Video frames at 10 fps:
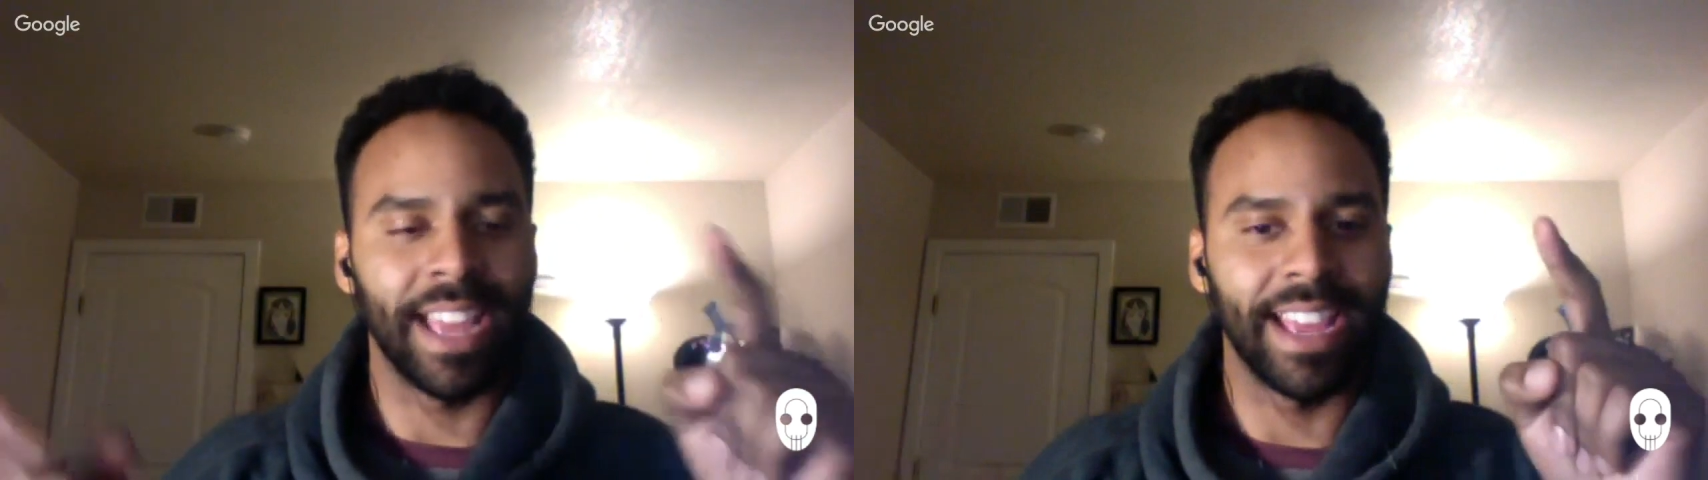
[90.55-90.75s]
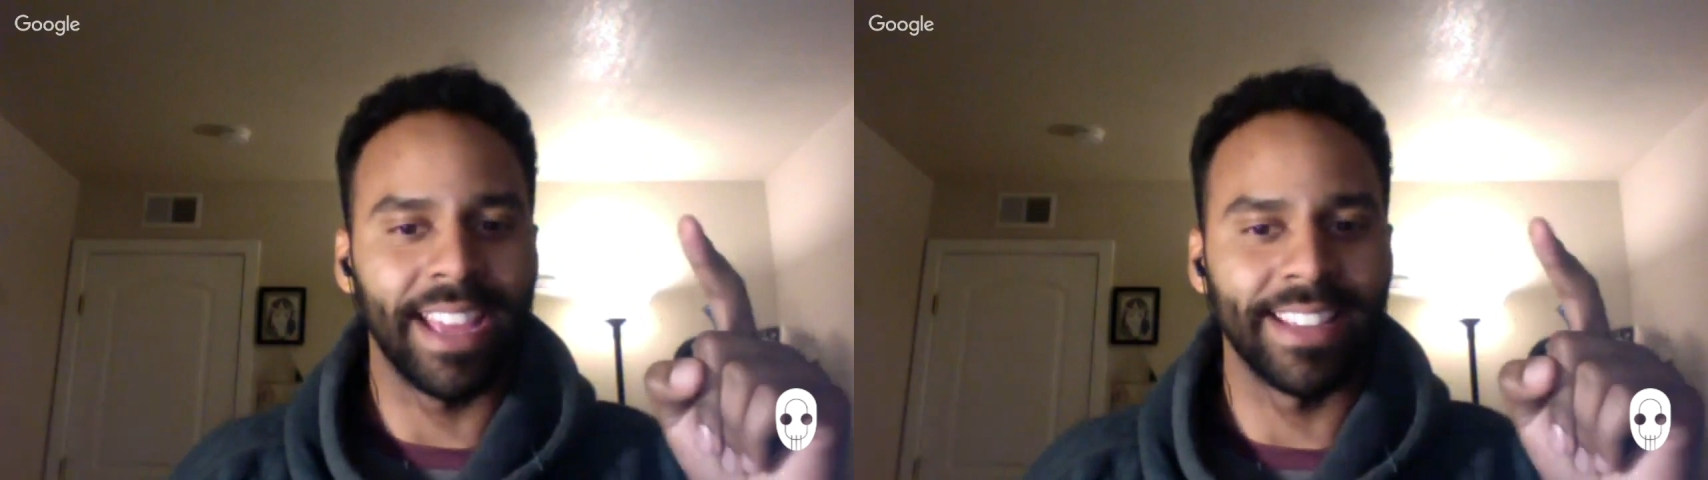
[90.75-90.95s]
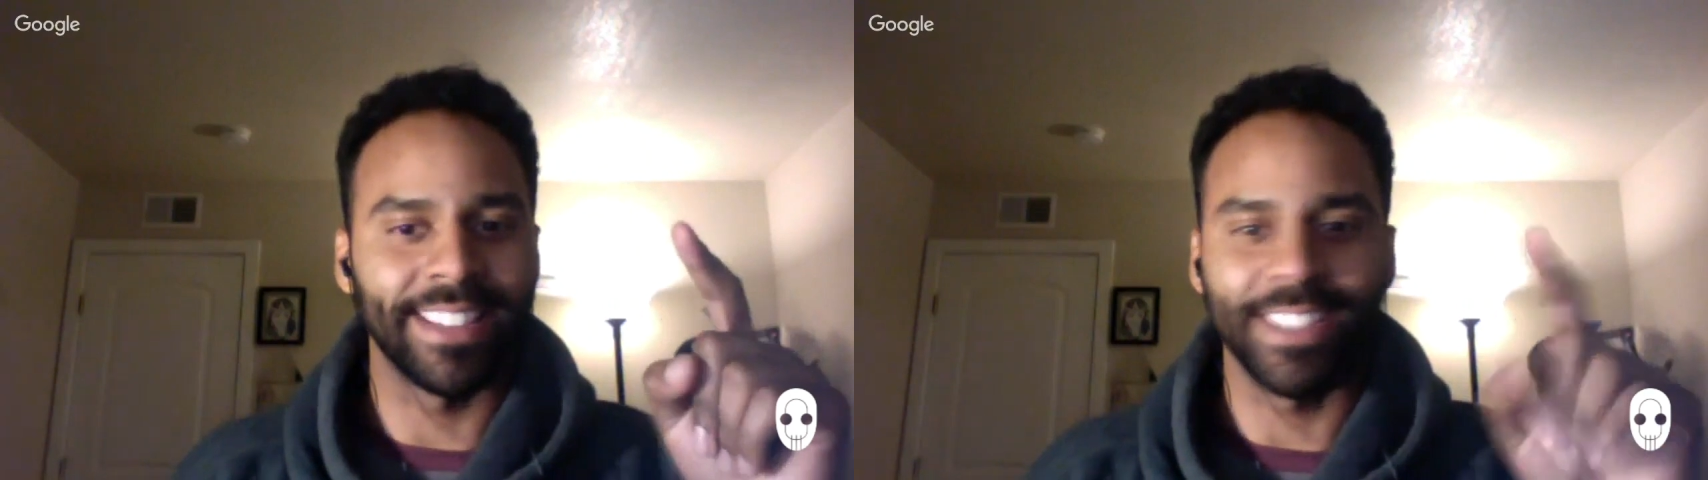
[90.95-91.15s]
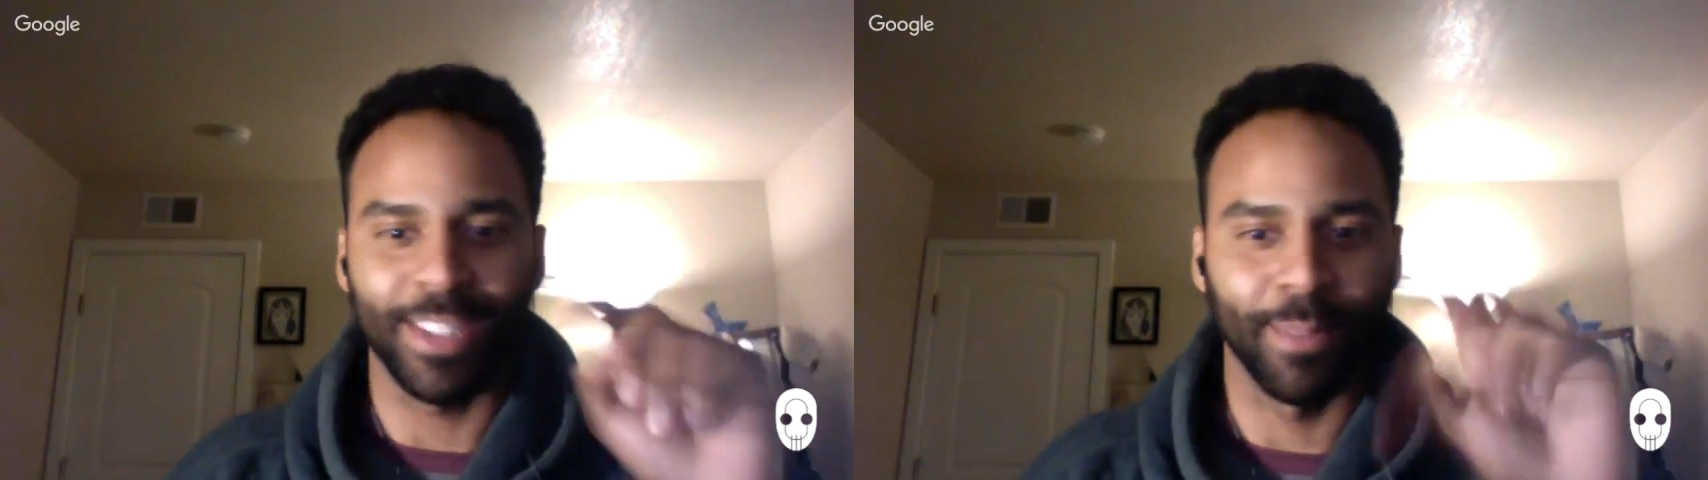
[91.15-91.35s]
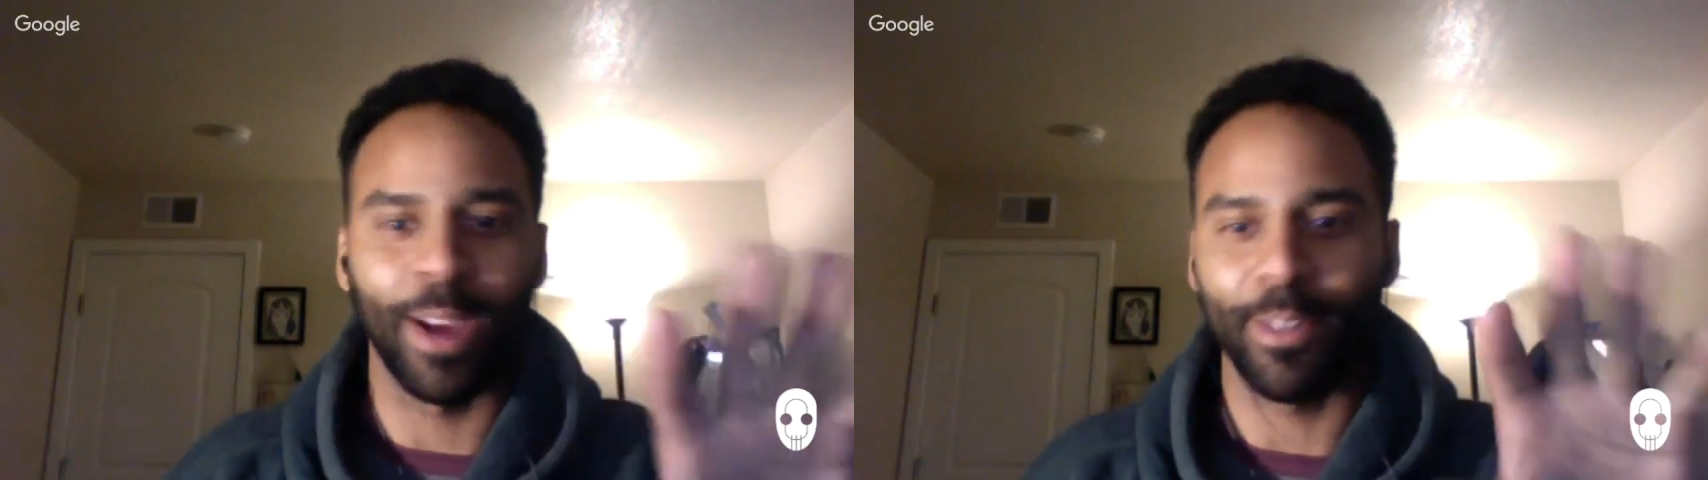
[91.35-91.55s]
and just
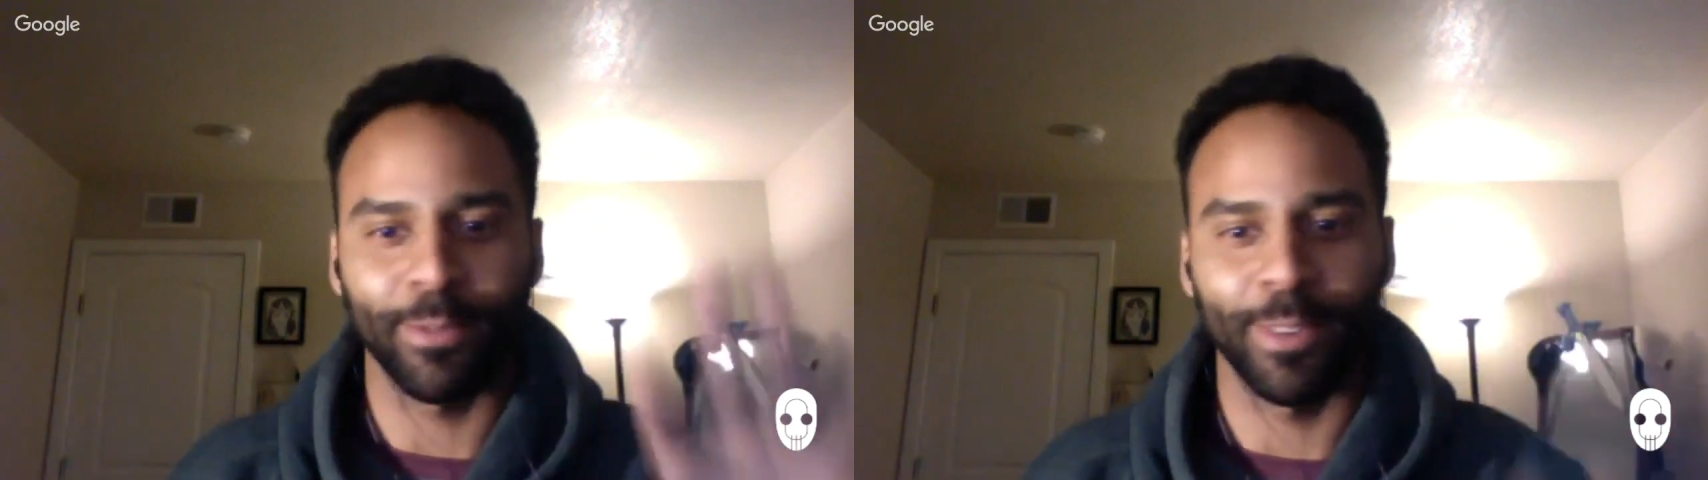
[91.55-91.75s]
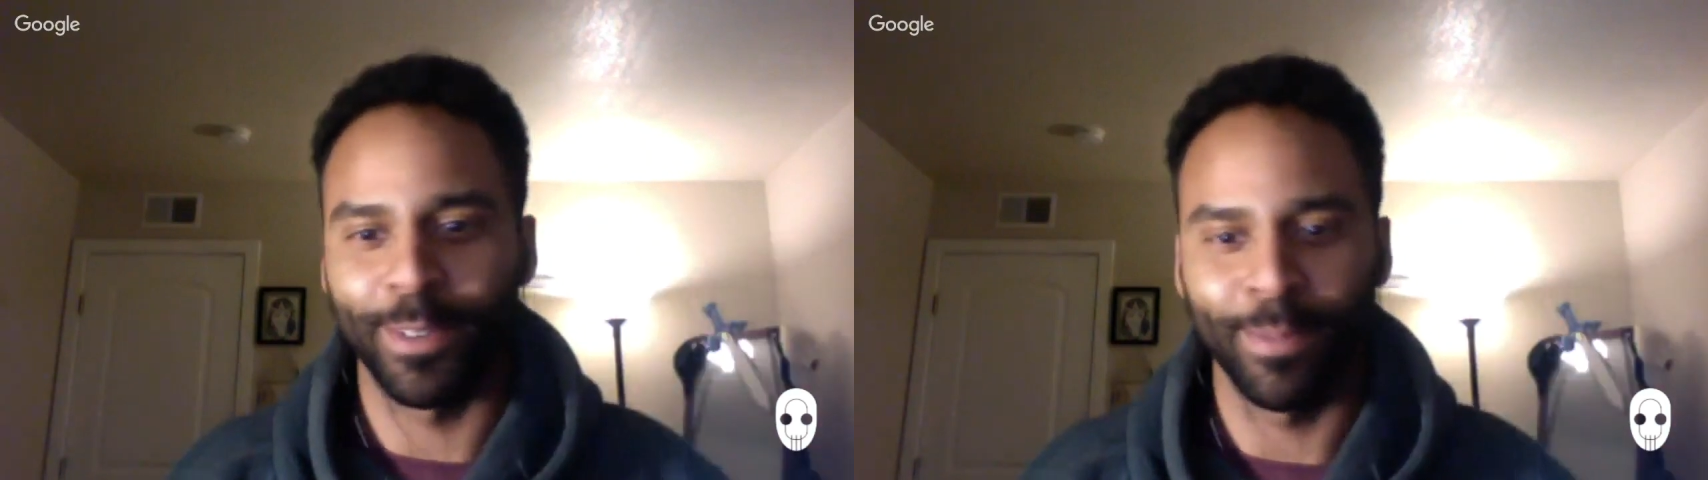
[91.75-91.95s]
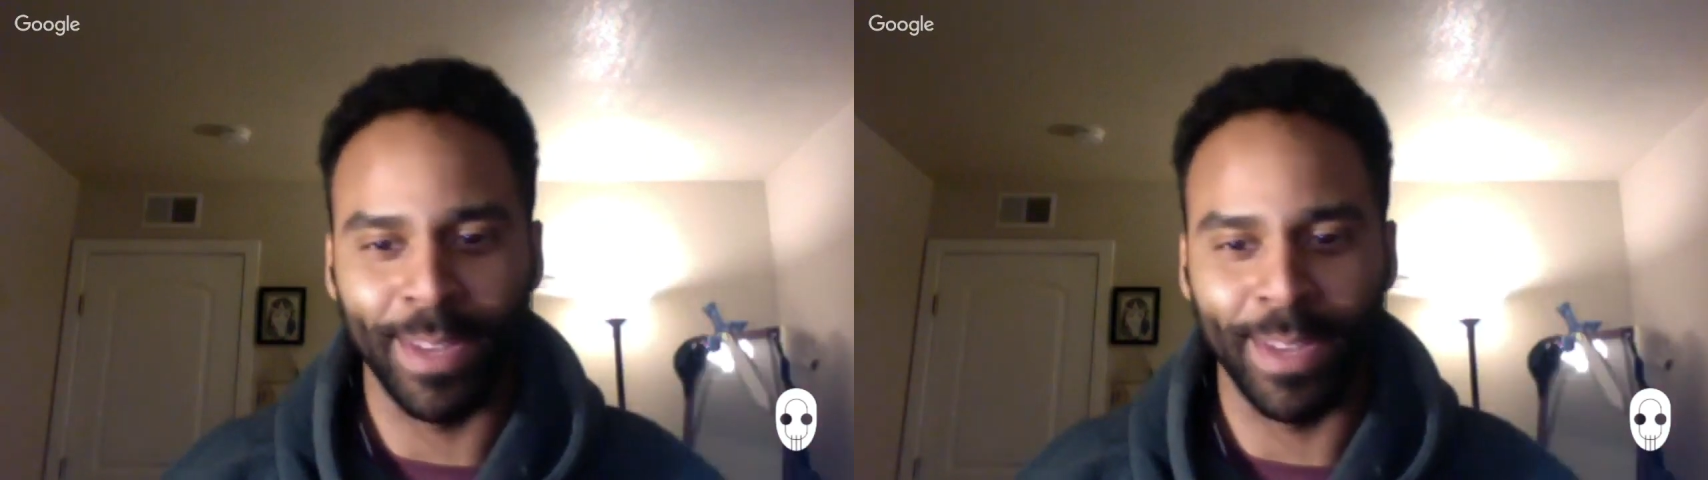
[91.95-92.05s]
the microphone